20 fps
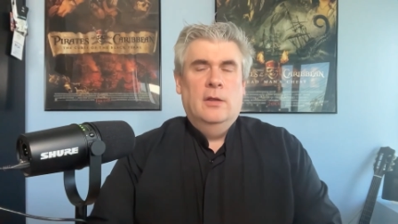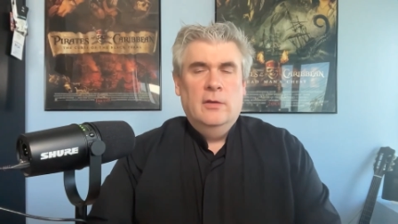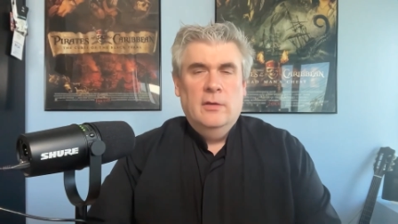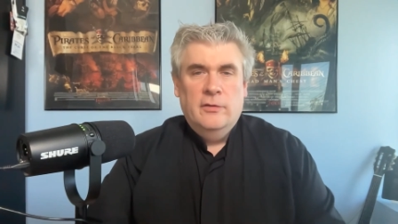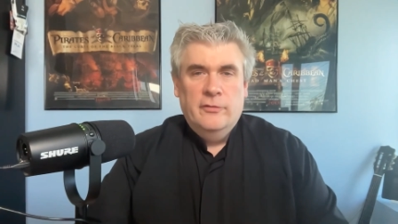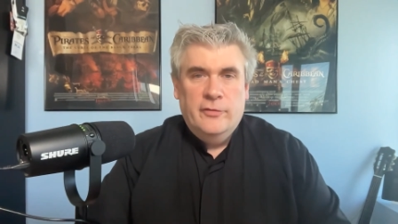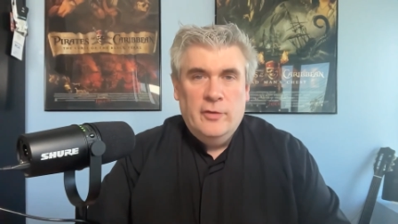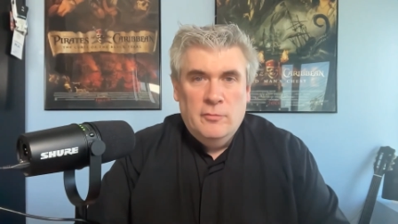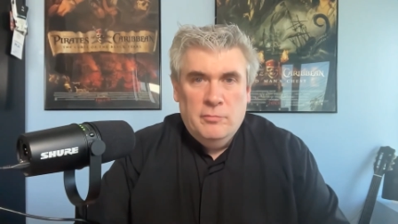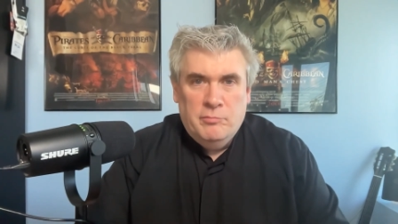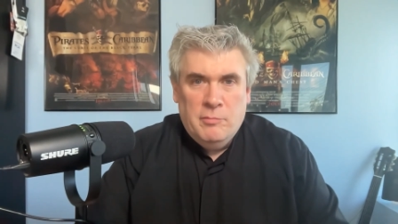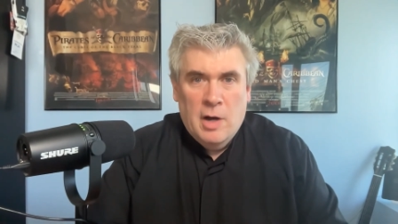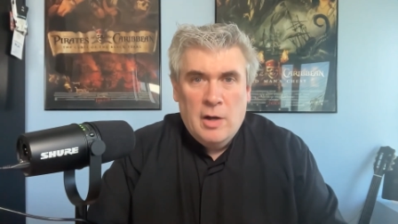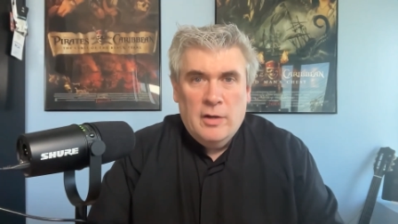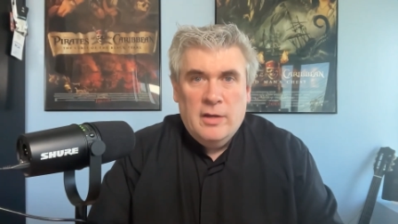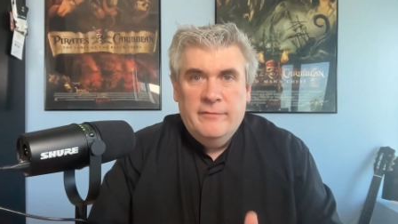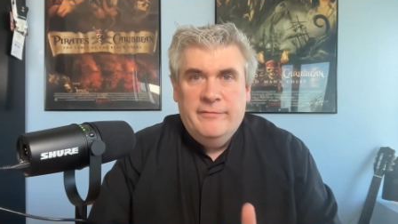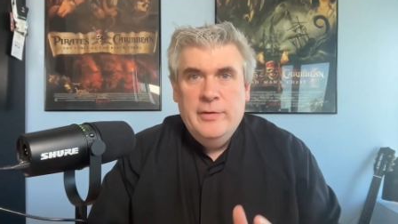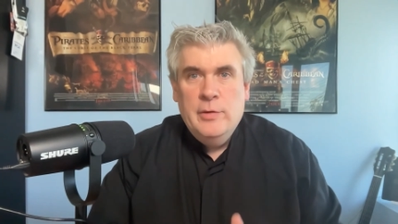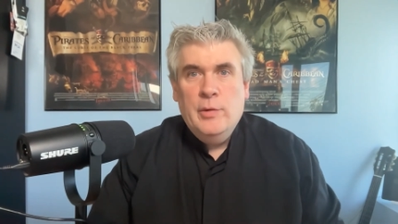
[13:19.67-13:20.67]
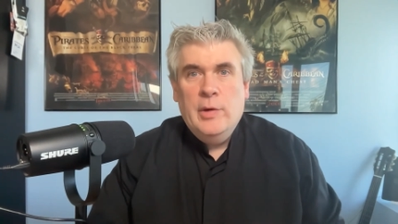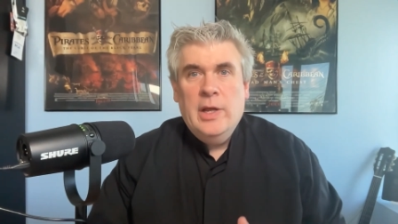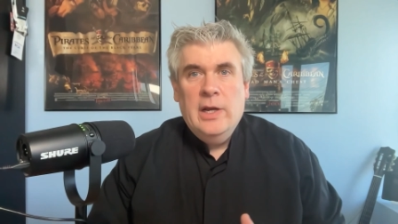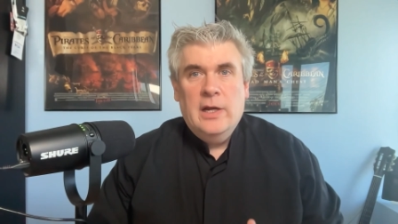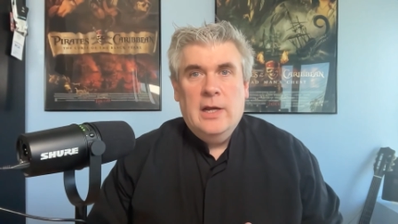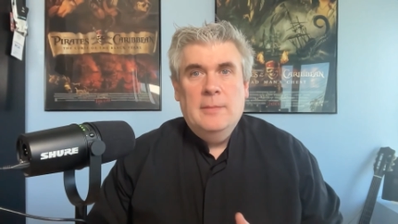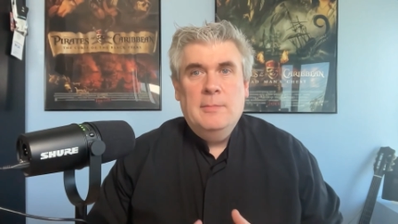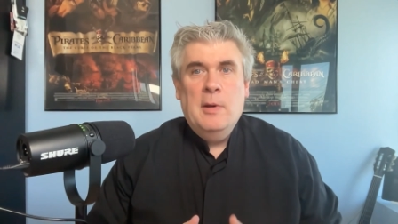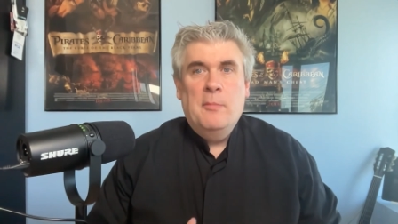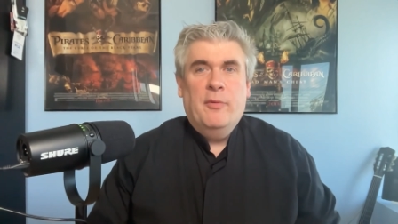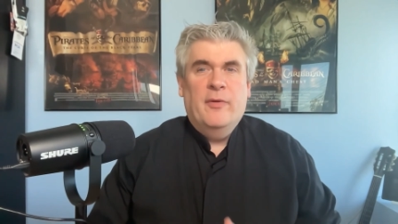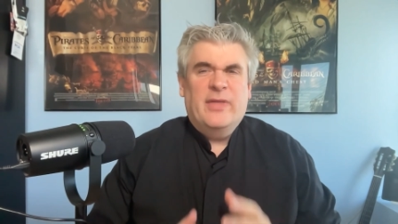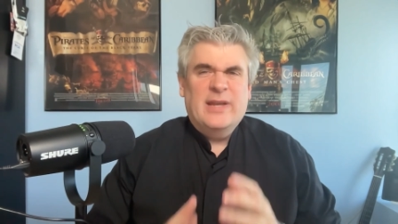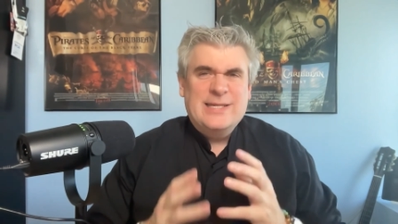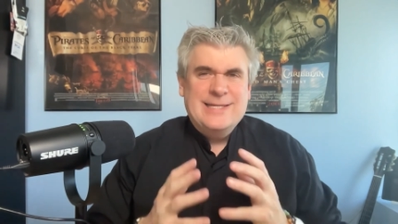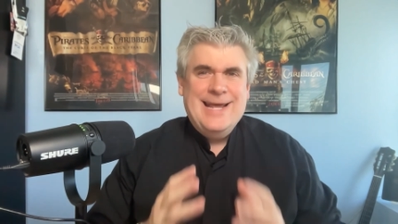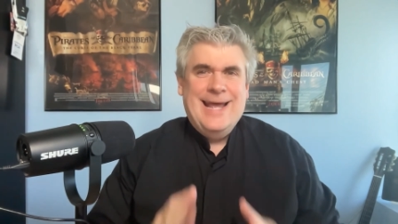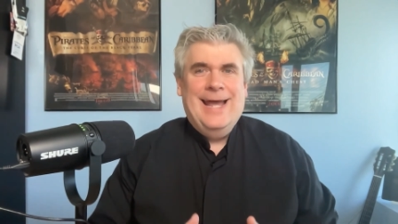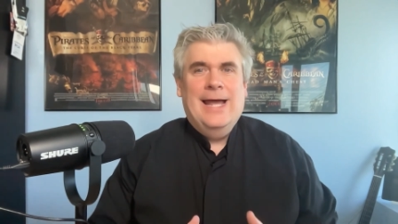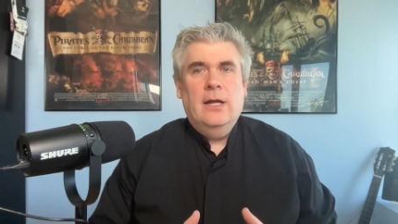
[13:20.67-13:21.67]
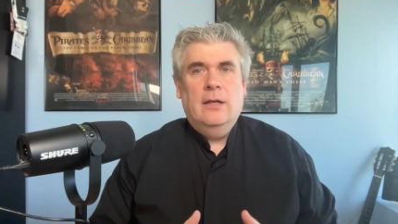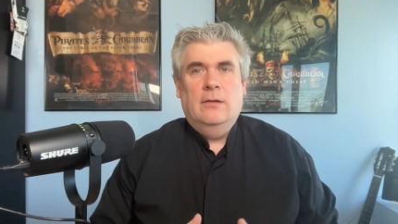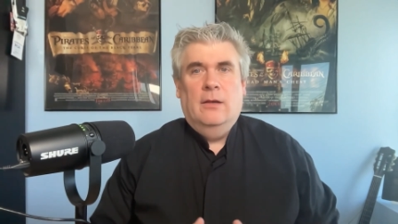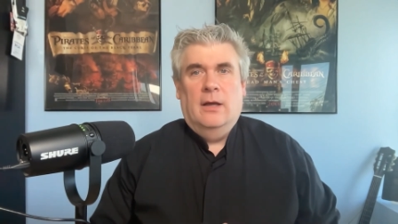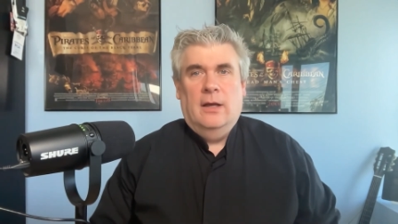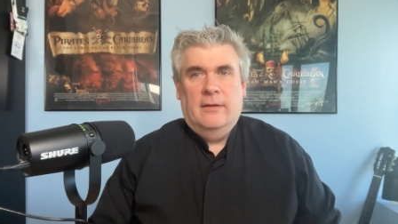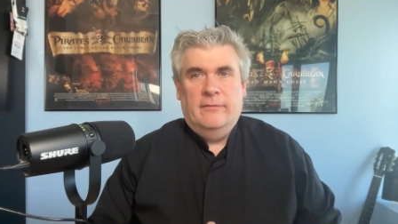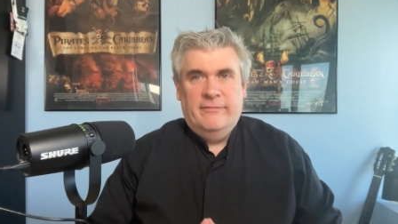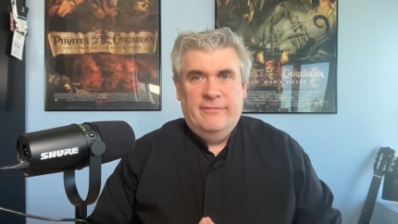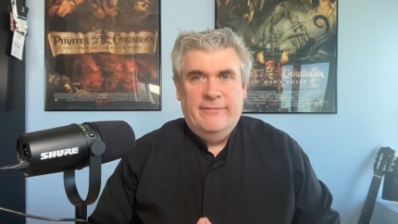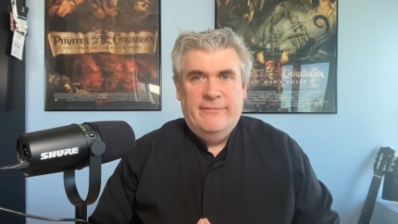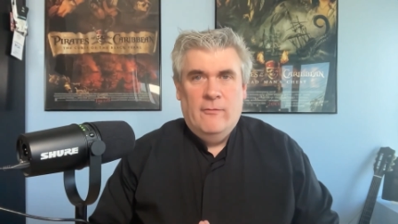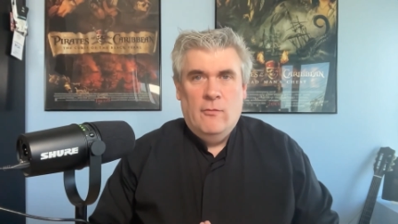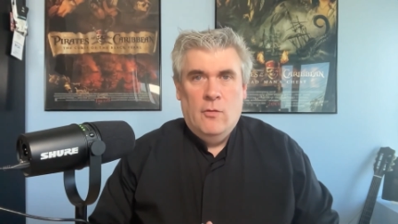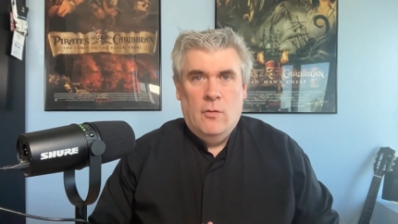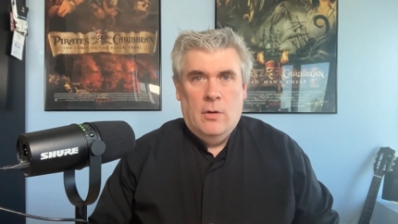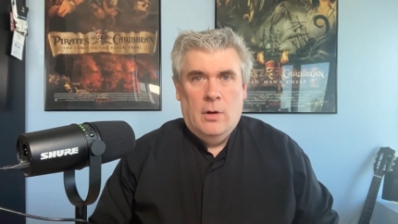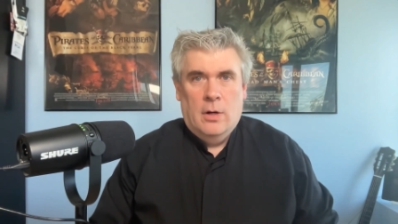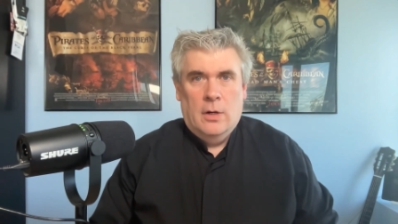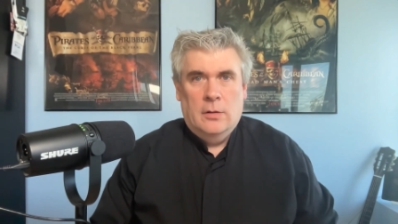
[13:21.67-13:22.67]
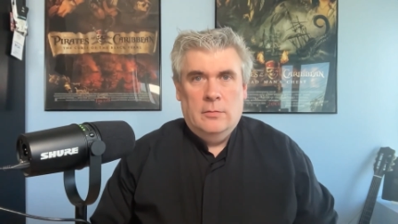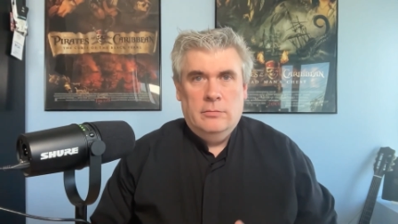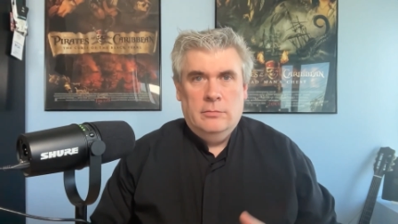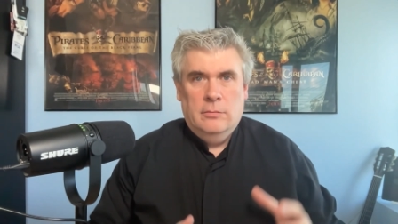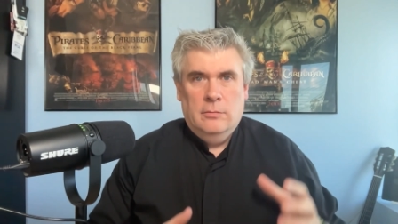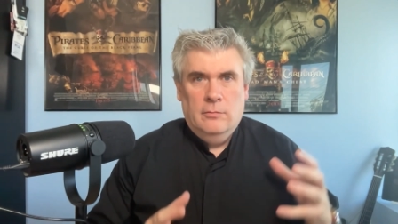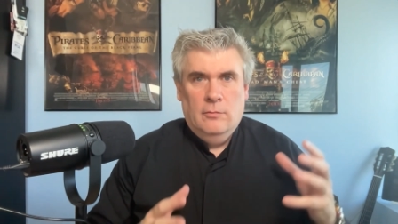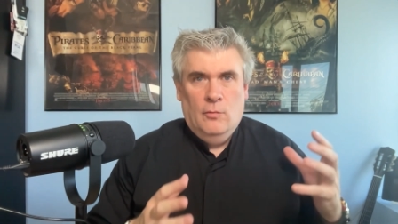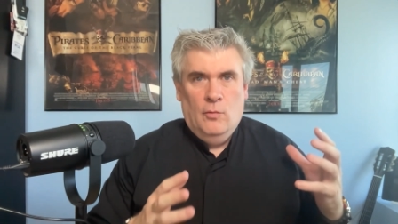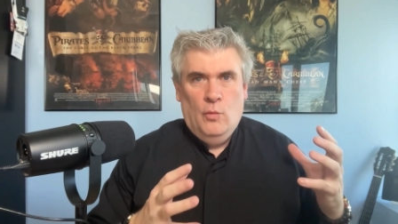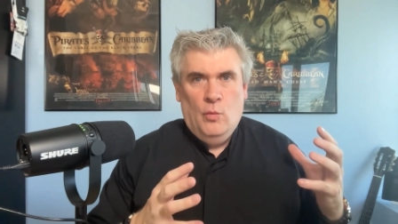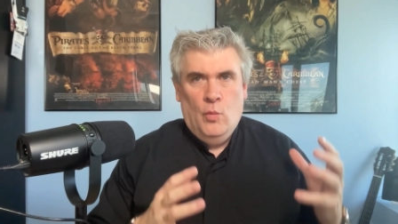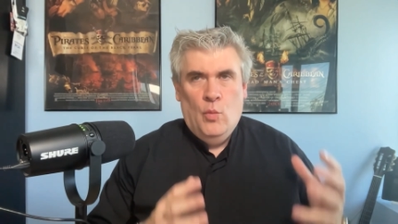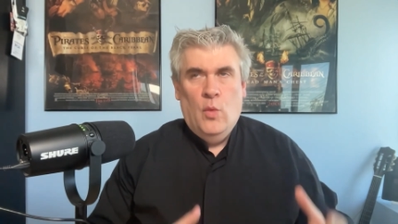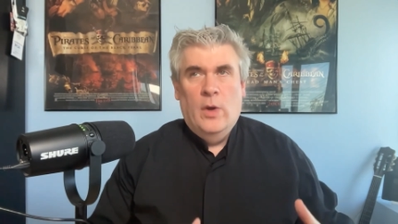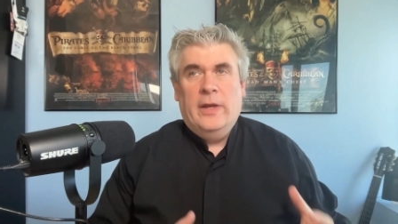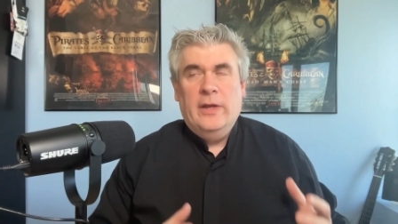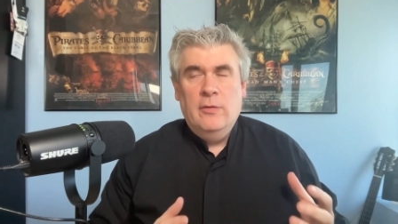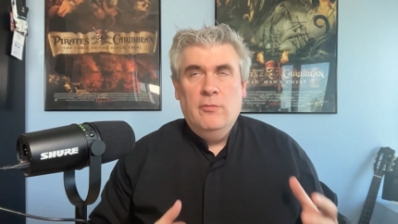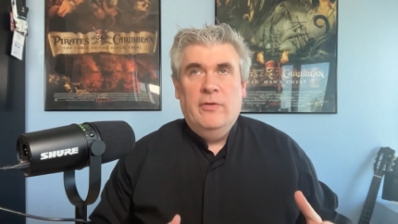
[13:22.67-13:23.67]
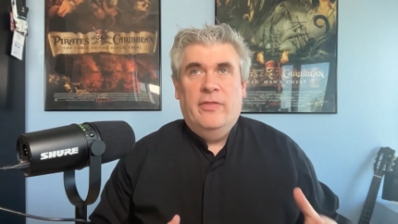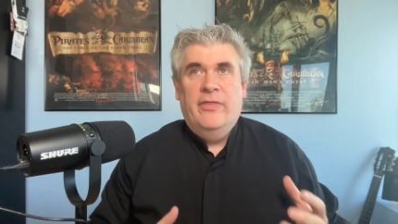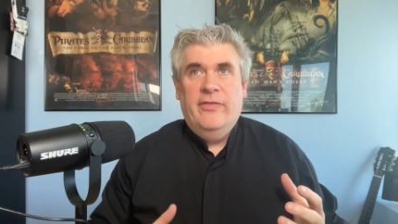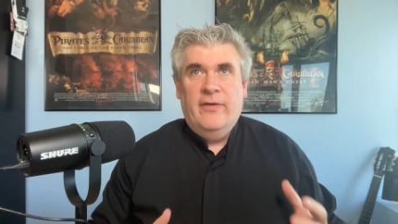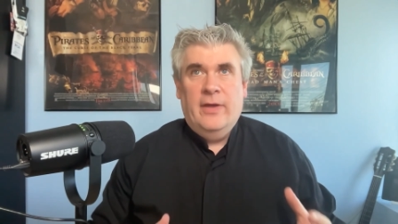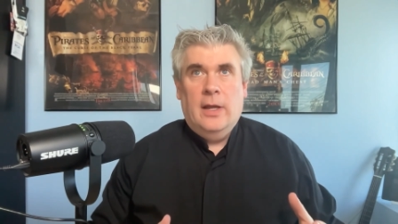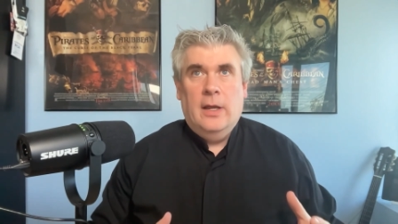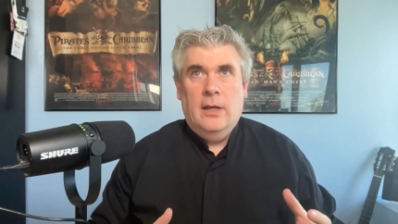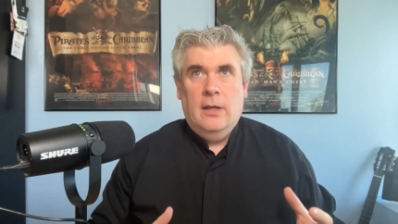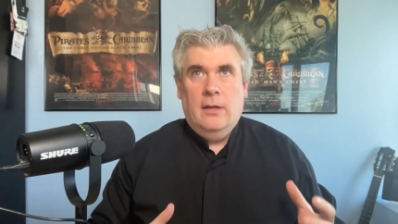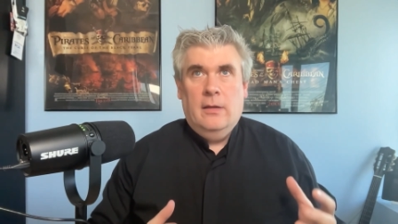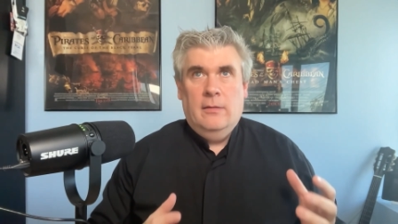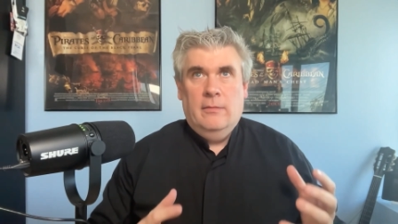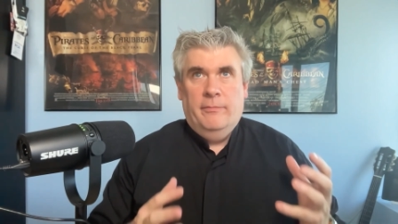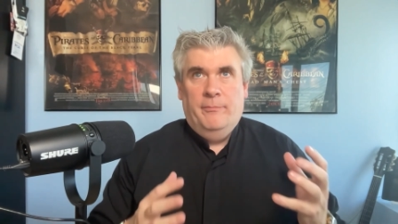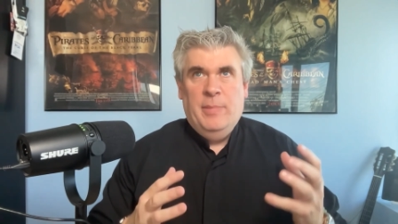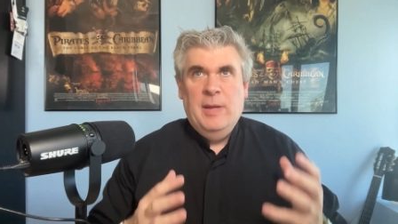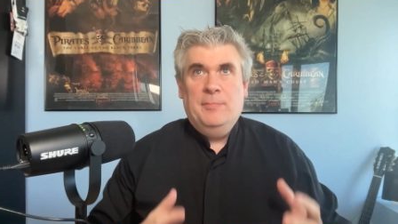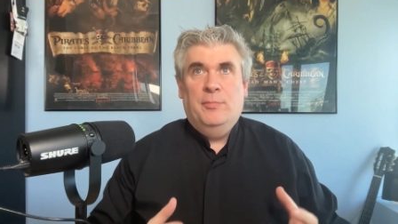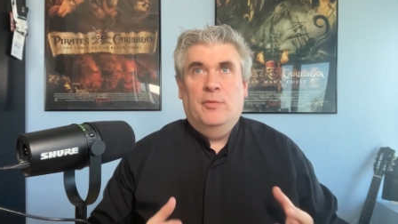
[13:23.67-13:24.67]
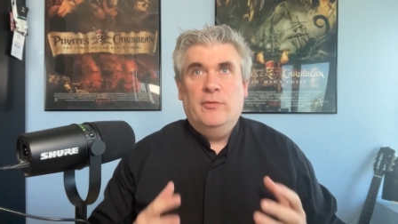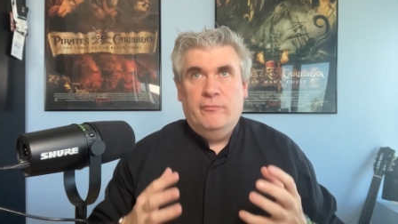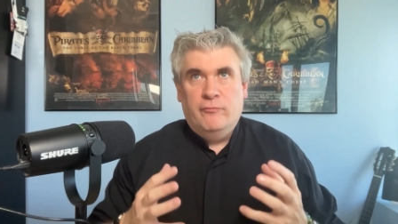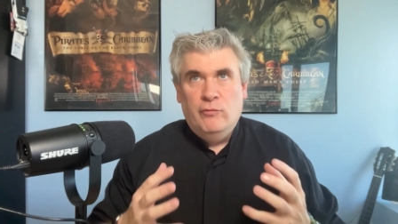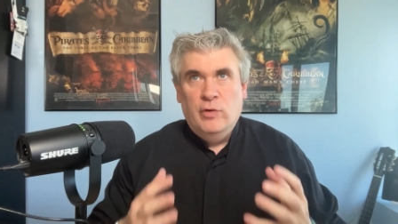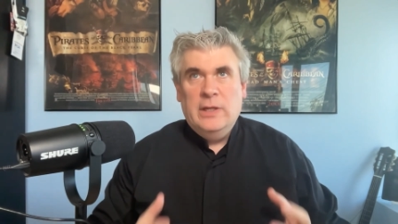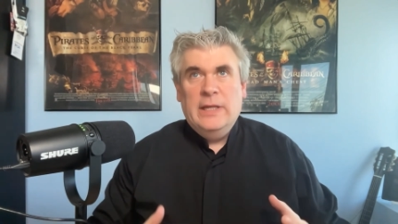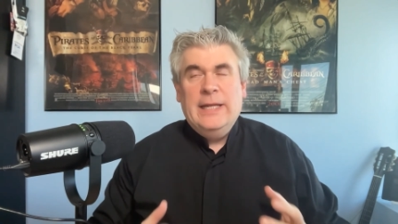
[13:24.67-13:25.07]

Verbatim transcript: So, Mark, if you were going to come up with a tagline for what you would think people really